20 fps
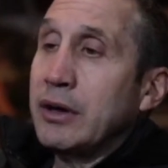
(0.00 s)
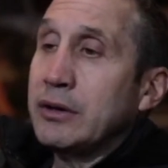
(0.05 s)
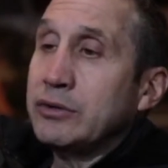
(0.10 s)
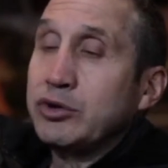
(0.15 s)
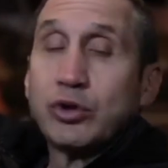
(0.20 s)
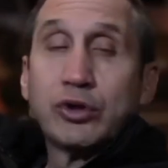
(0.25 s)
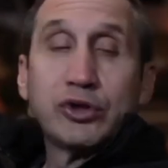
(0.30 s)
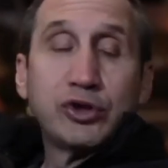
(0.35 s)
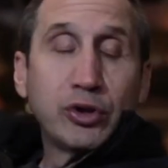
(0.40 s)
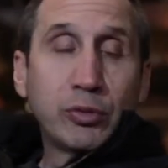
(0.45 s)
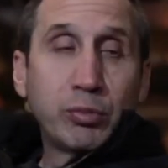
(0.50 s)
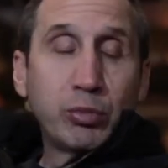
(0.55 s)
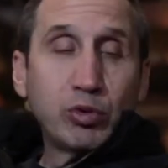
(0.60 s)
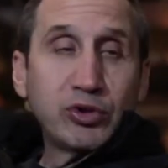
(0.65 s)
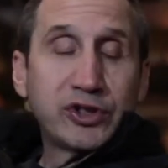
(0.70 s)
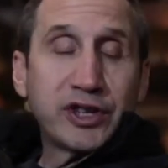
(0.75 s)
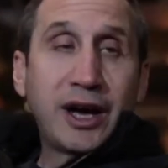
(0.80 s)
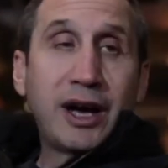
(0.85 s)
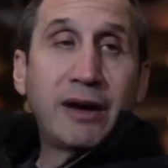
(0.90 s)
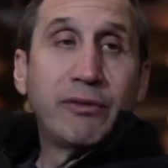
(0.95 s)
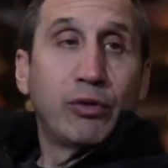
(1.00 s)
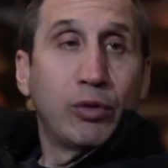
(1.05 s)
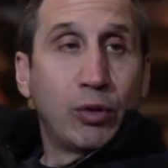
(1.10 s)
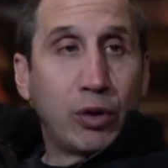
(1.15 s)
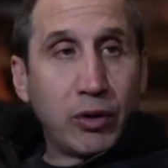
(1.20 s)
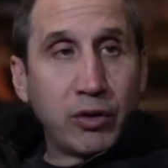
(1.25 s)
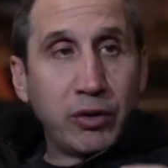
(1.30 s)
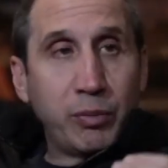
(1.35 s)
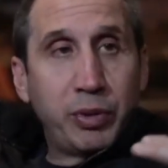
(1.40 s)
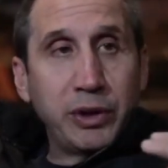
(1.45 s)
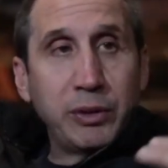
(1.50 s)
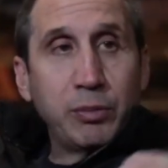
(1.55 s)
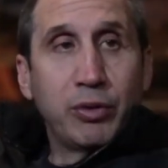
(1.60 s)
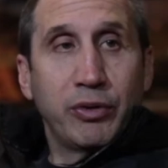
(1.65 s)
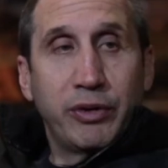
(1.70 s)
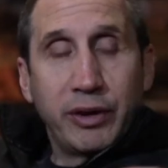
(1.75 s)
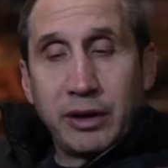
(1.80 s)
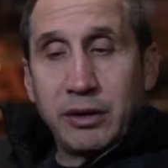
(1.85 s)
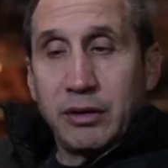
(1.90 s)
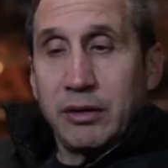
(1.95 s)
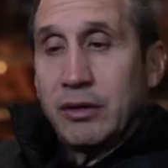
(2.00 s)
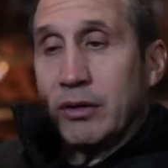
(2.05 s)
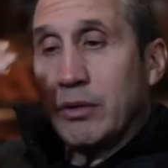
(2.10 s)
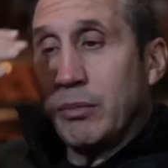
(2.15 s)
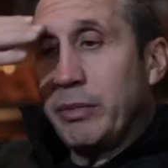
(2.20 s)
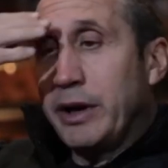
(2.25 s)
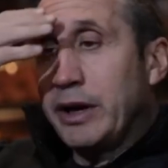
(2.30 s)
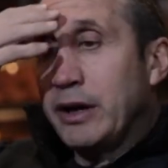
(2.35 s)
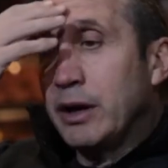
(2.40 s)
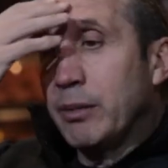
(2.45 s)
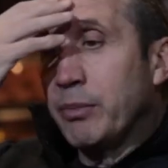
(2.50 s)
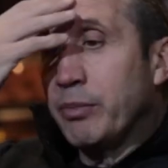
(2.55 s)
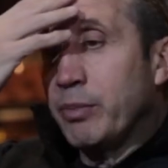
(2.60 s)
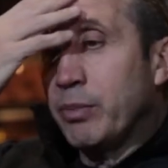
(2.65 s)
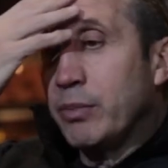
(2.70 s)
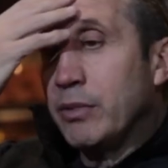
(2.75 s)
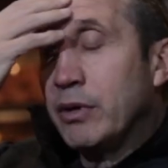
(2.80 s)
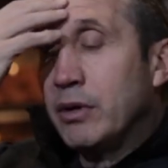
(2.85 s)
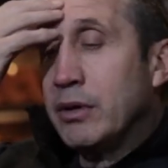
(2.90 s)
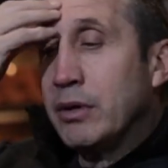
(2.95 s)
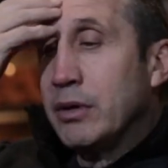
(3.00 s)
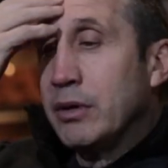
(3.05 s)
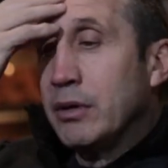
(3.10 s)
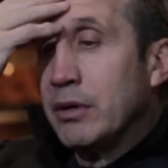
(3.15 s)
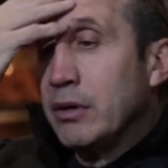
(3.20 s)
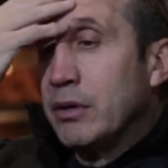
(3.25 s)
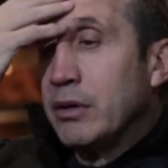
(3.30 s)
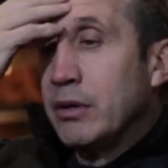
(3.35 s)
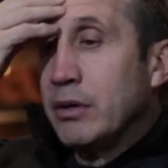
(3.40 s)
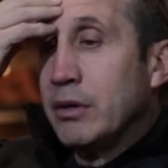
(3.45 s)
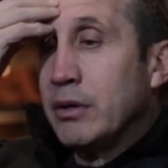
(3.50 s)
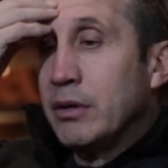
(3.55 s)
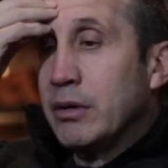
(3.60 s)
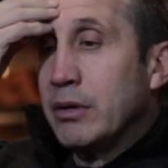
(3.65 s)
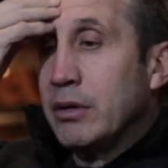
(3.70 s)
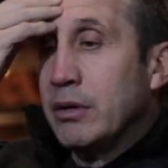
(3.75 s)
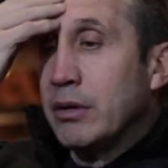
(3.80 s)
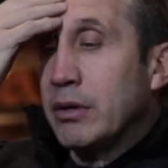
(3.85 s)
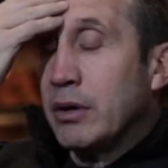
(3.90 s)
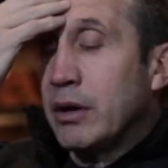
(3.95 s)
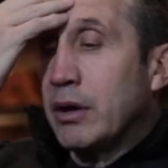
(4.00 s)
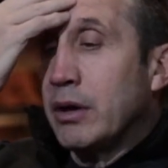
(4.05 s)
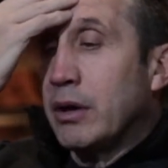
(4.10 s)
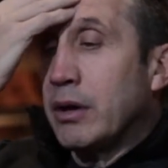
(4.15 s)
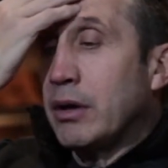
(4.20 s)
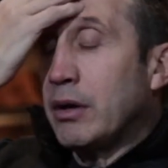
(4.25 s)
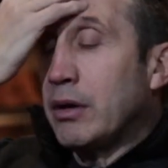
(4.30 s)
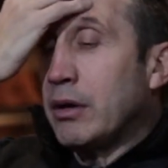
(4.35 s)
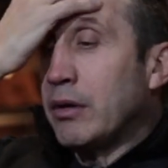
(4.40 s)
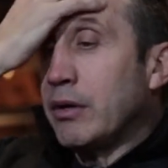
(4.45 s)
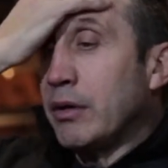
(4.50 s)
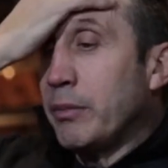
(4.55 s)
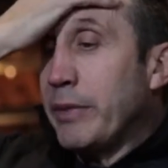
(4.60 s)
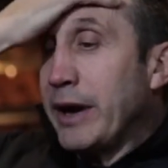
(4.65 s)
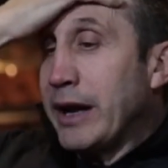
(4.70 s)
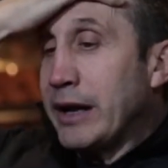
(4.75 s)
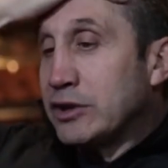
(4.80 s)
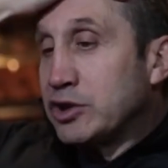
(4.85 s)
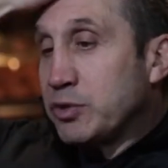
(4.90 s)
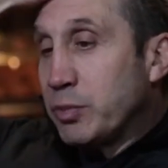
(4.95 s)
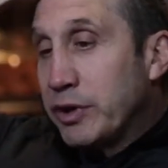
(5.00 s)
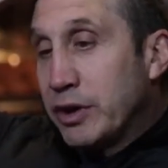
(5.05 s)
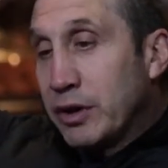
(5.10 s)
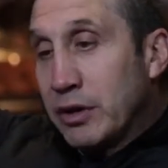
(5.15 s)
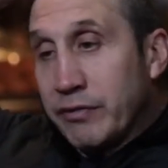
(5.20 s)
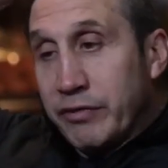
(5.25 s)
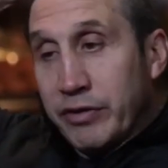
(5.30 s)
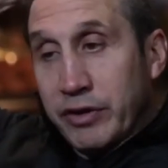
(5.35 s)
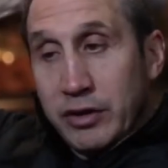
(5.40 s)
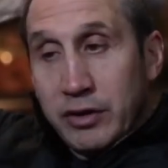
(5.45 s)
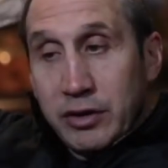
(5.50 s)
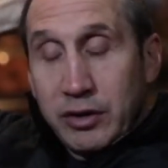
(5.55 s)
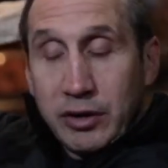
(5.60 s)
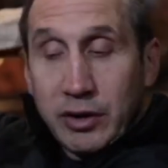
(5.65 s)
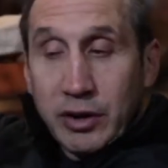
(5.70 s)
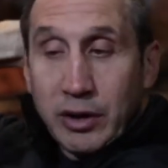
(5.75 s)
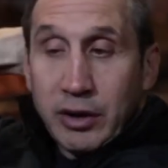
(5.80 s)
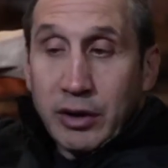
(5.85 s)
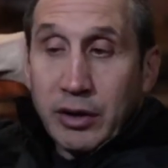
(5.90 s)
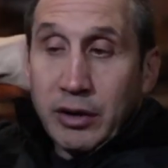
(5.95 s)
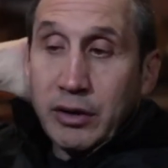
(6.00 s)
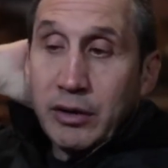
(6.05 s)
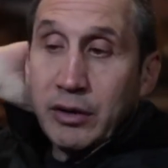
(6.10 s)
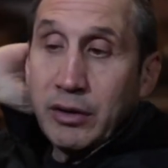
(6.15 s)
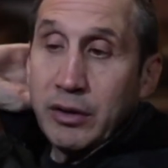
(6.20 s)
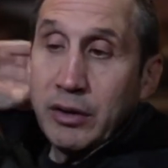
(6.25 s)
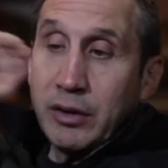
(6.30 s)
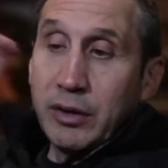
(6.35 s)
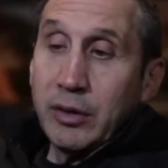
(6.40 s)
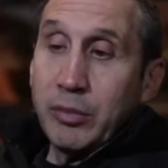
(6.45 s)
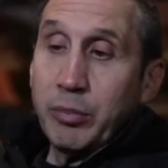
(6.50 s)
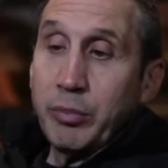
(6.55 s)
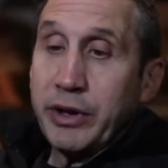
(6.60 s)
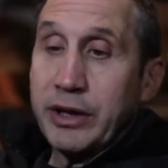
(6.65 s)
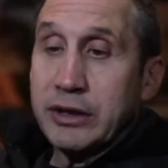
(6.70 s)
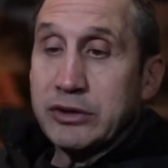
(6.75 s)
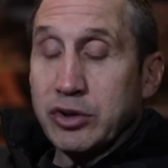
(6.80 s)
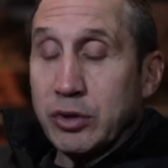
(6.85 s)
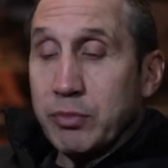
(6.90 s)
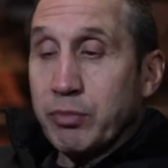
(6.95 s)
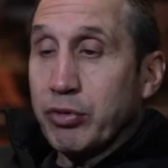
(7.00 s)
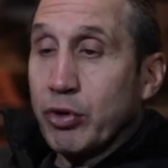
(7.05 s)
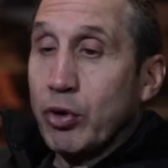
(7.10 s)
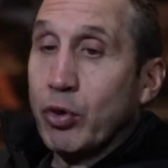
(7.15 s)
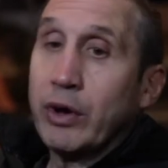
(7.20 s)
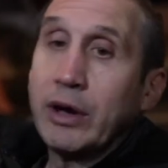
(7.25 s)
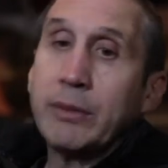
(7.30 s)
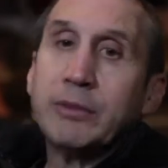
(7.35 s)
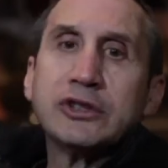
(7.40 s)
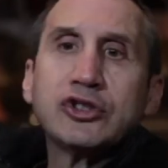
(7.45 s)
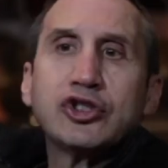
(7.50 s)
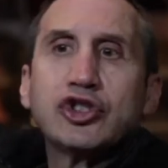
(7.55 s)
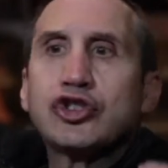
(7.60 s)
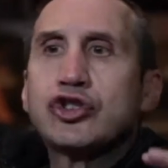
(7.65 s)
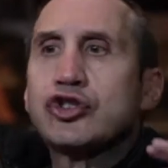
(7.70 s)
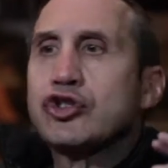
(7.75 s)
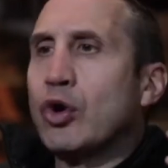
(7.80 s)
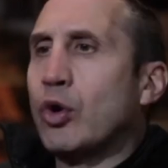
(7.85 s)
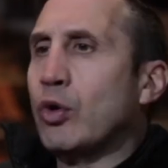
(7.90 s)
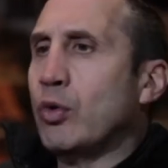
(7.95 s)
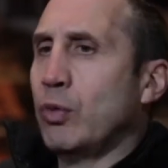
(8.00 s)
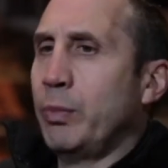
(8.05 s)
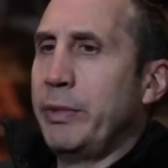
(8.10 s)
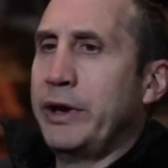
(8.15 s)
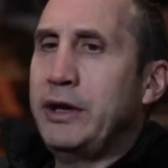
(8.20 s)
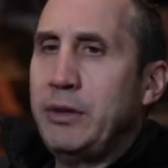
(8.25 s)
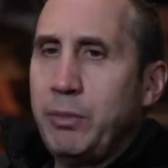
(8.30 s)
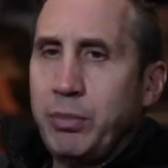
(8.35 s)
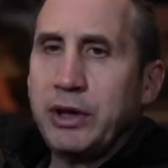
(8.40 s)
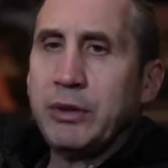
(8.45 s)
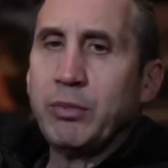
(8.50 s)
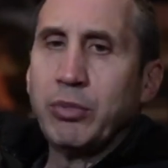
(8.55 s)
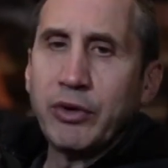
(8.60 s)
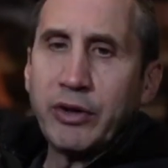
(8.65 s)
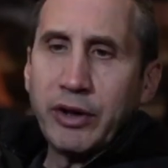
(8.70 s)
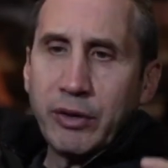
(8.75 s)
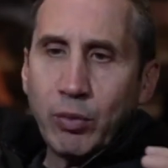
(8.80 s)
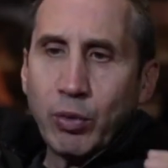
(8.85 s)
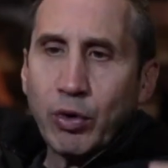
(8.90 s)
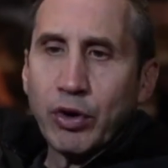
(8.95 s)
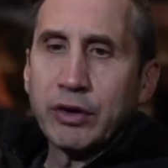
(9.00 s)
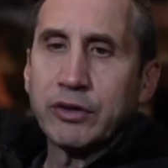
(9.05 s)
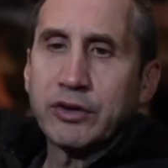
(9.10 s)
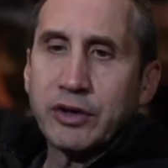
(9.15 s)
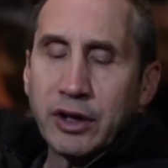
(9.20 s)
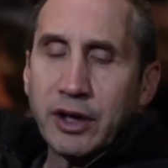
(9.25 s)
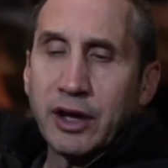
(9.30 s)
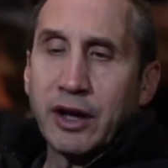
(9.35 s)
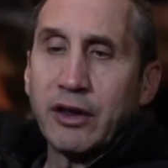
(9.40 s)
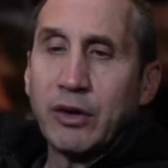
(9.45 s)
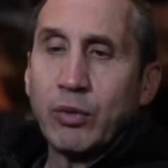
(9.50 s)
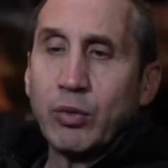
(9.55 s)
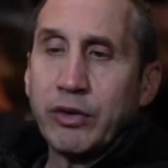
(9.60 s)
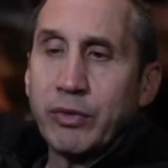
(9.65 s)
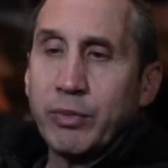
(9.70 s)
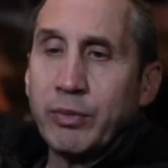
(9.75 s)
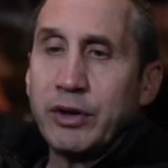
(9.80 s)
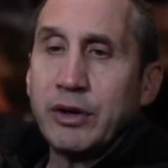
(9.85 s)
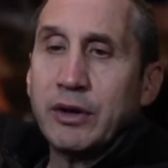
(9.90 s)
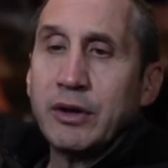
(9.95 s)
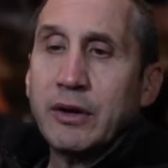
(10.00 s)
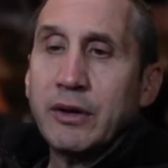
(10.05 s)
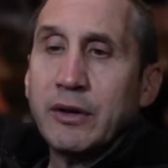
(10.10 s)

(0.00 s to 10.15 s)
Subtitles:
Giorgio Busavo, all the people that made up the management of the Benetton program, and so many people that worked together with me